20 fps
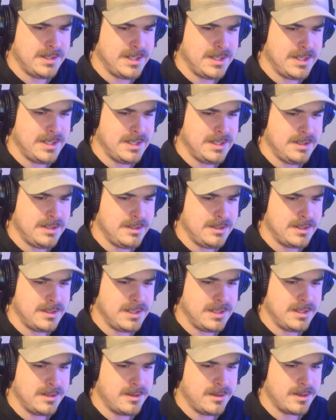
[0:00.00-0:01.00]

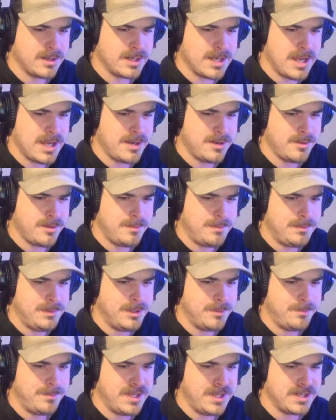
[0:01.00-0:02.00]
the kind of
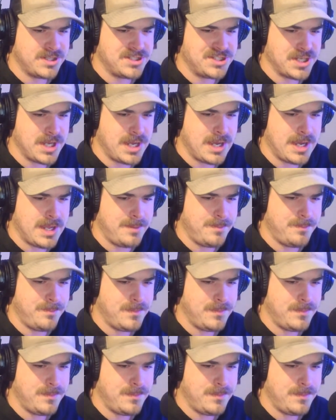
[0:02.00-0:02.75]
the big shot